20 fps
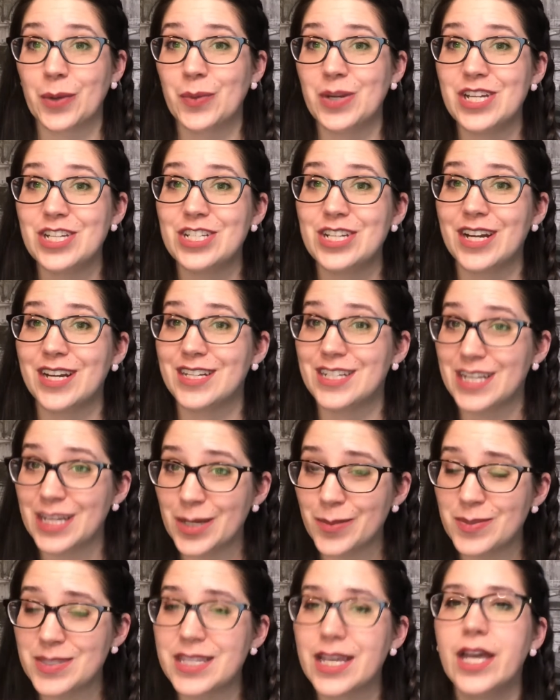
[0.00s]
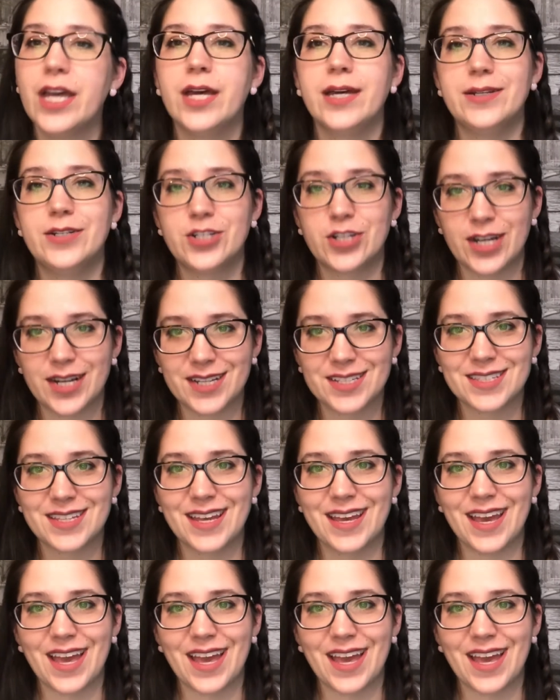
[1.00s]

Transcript: we share tips, tricks,